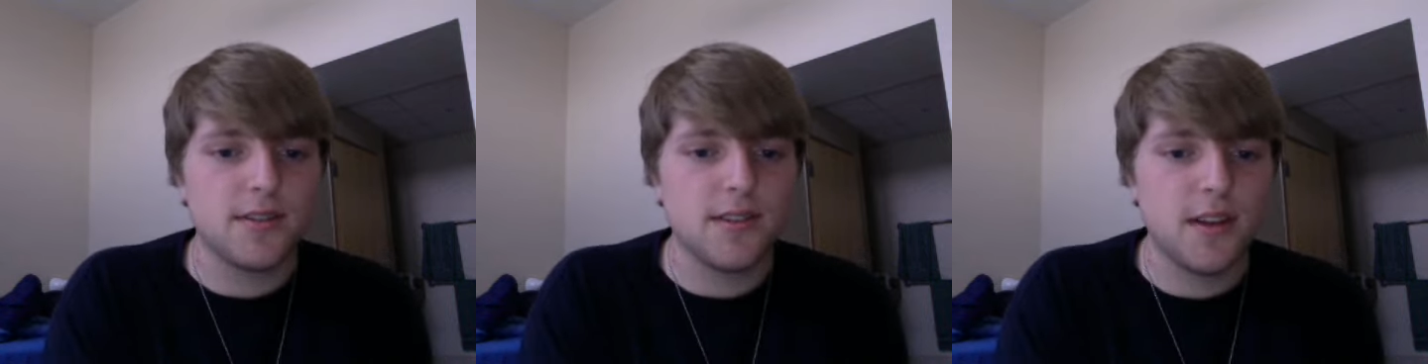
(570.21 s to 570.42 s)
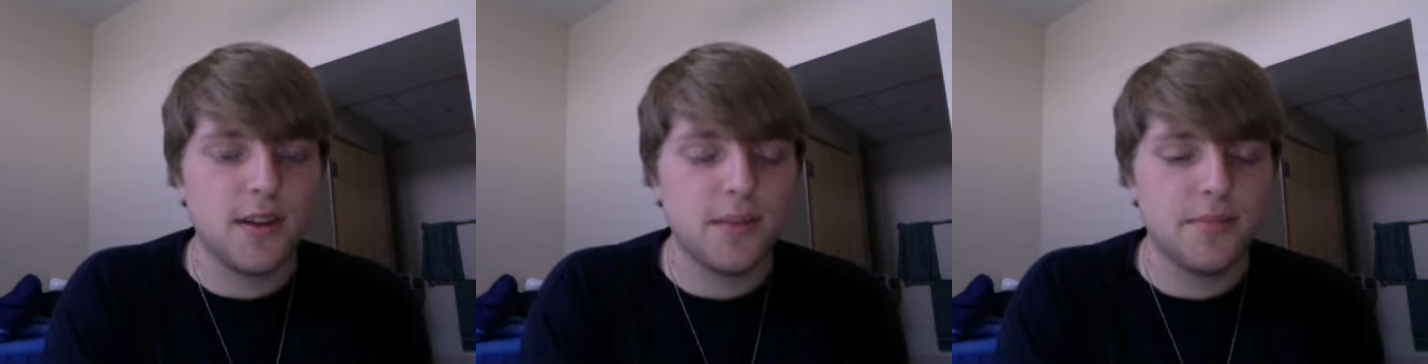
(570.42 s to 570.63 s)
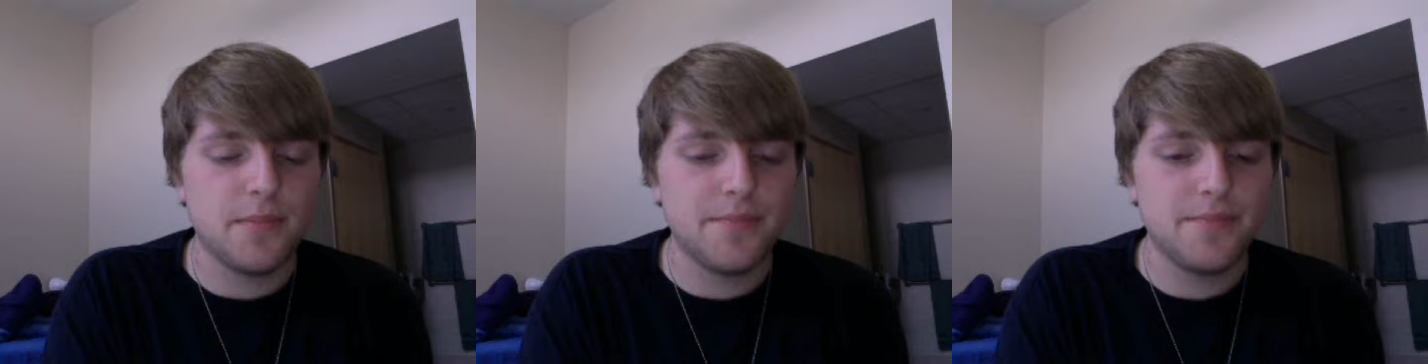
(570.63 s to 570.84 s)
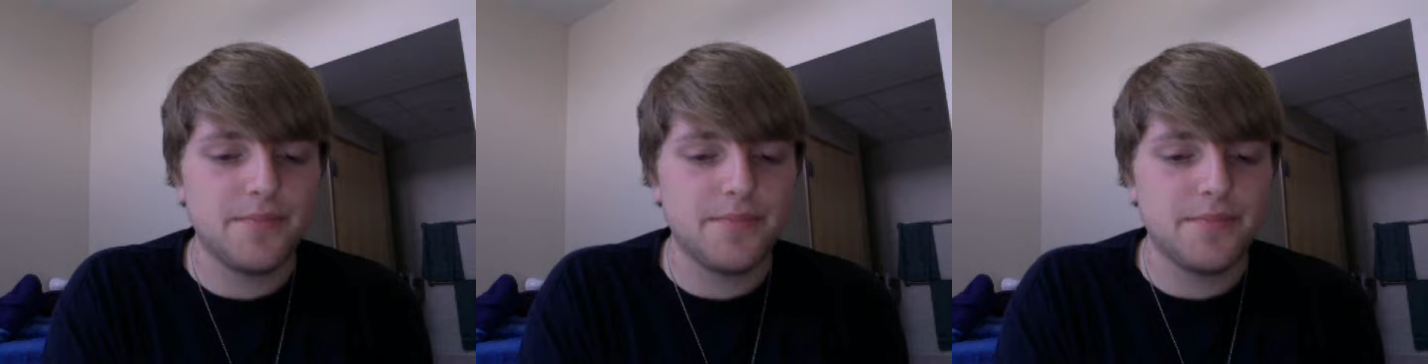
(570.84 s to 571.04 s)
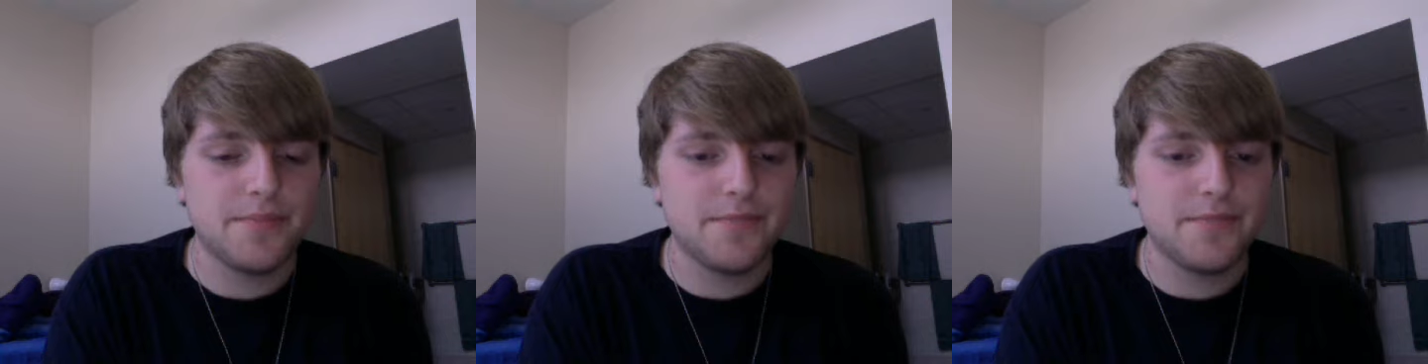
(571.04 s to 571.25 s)

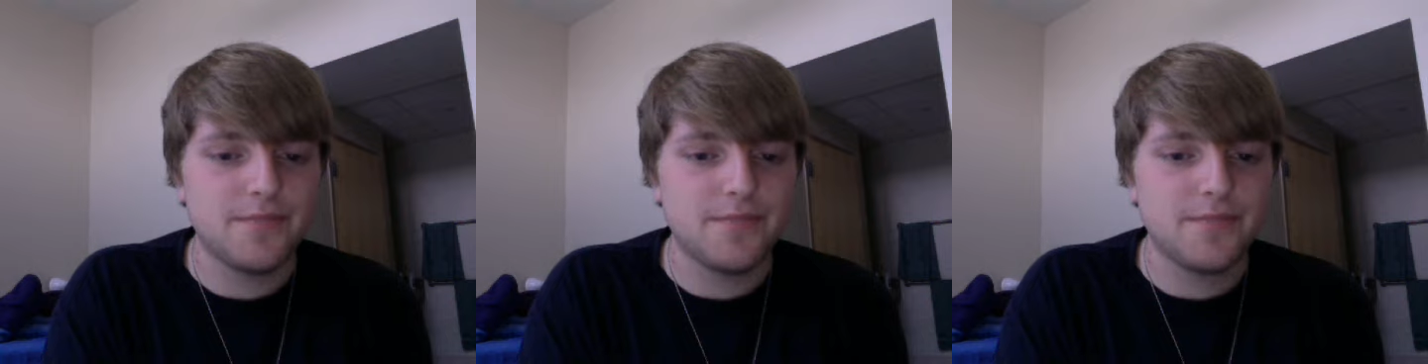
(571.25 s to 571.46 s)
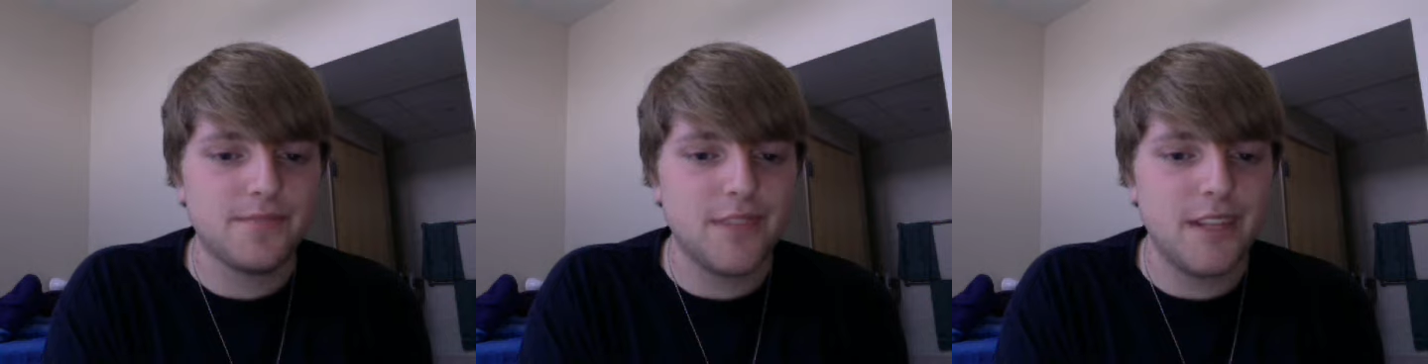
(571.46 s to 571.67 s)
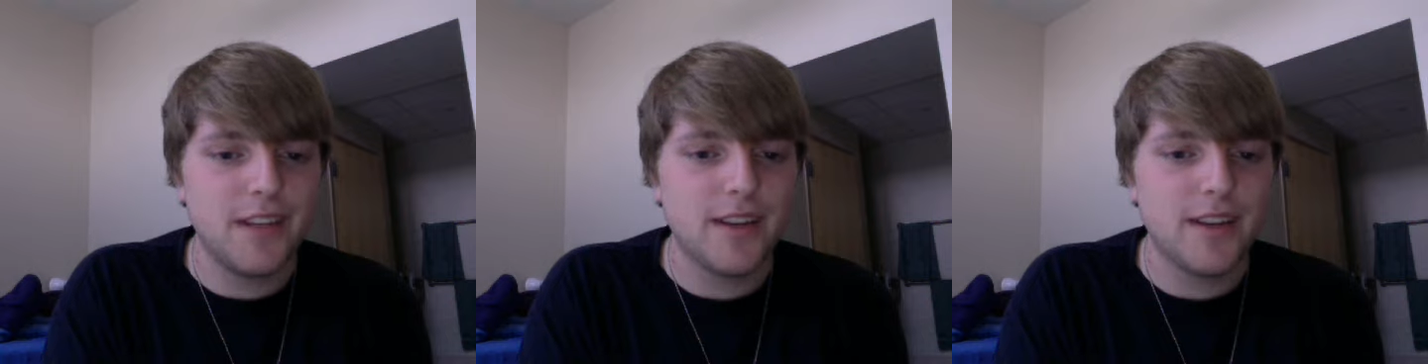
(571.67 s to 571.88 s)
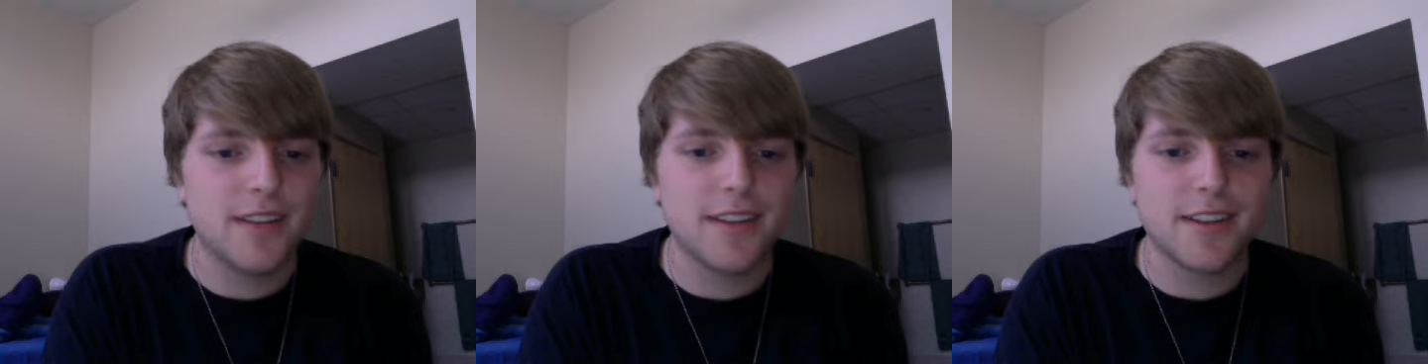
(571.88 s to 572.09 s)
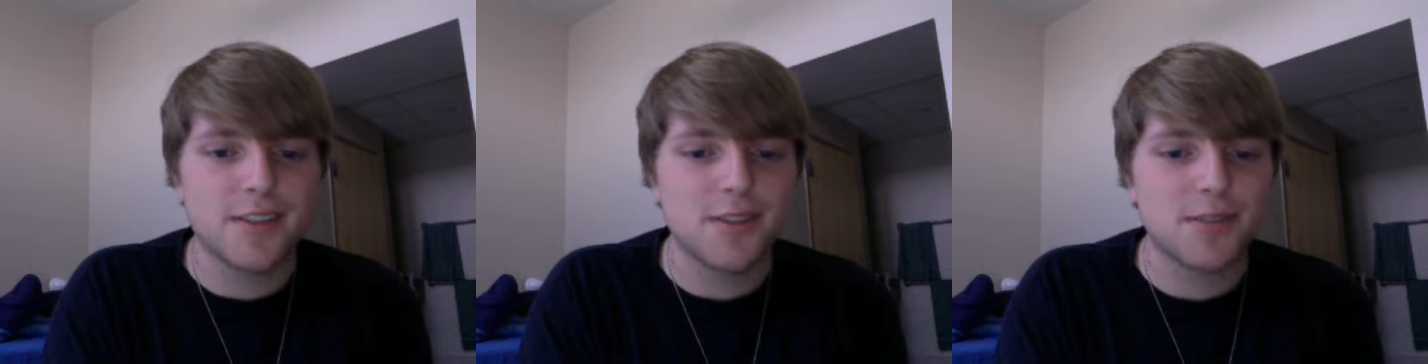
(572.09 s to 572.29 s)
And yeah, I think
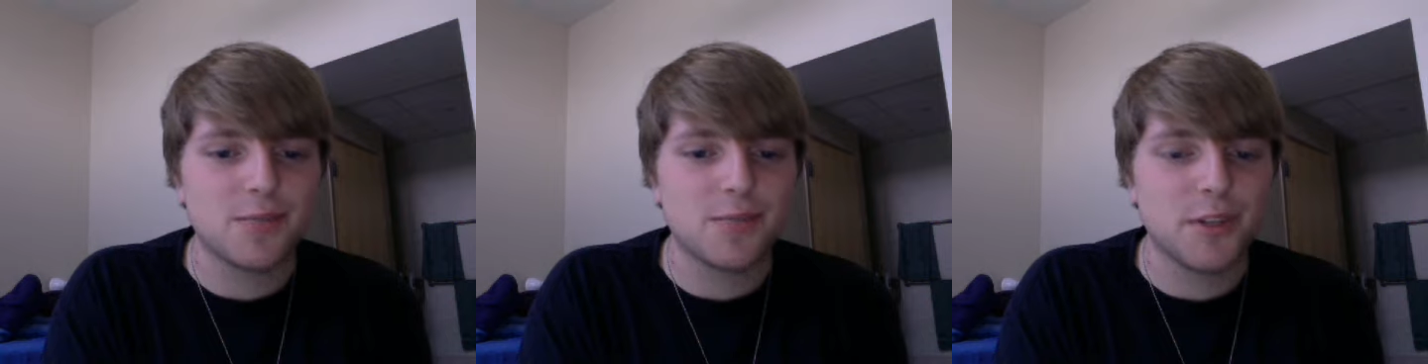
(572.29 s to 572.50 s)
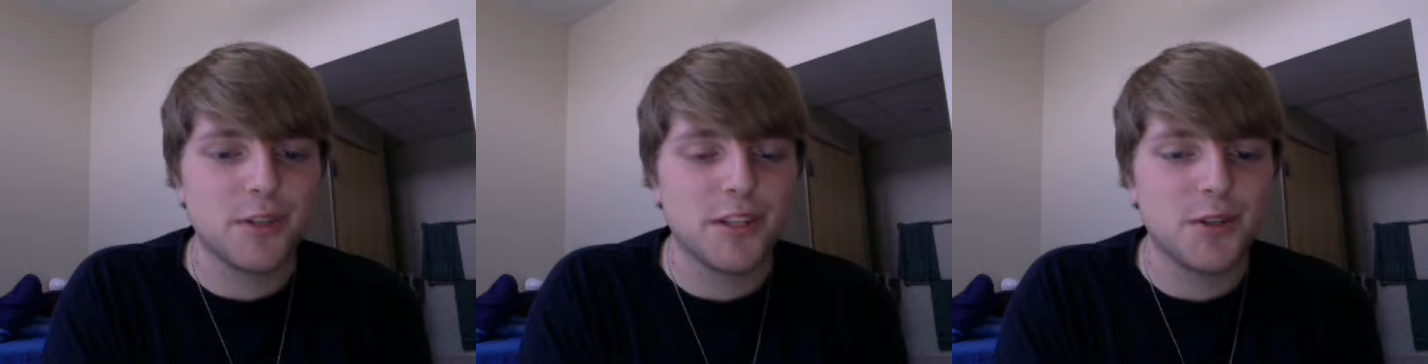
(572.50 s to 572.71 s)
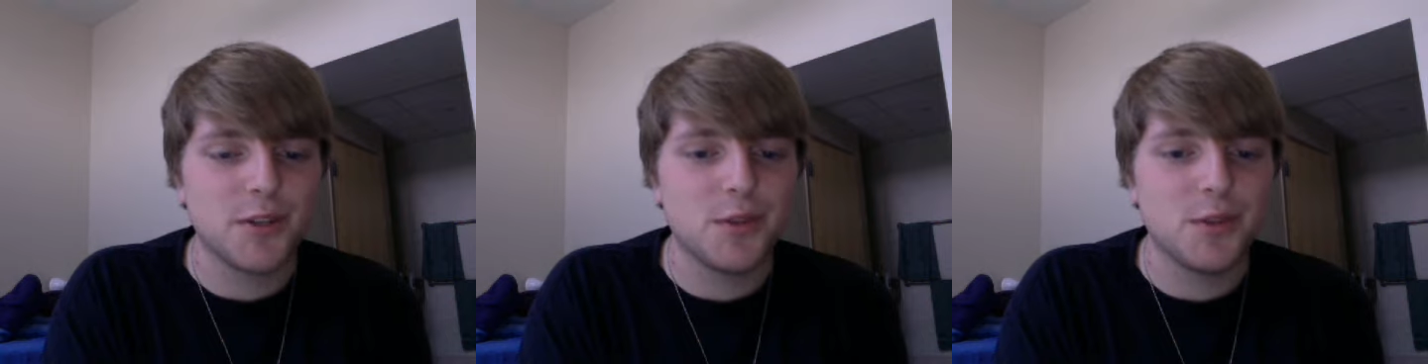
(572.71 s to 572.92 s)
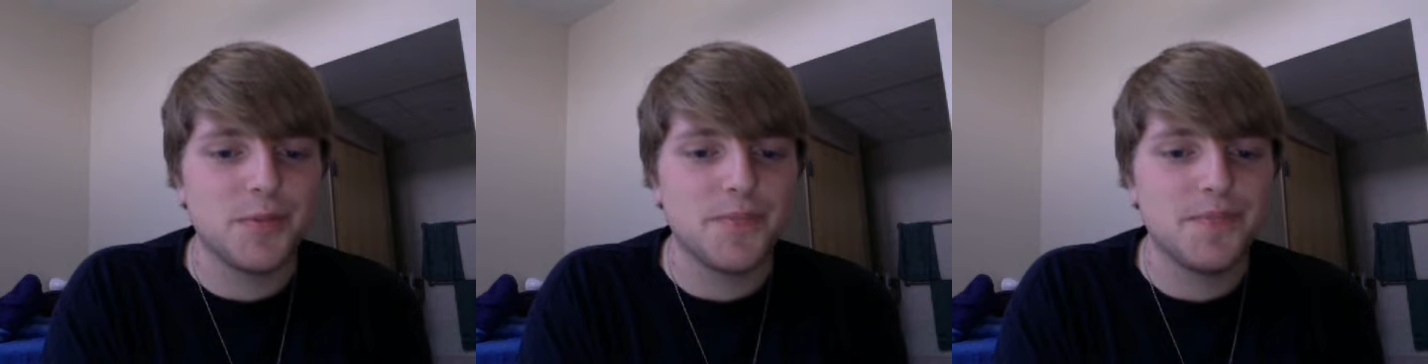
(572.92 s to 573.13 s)
it's just really cool.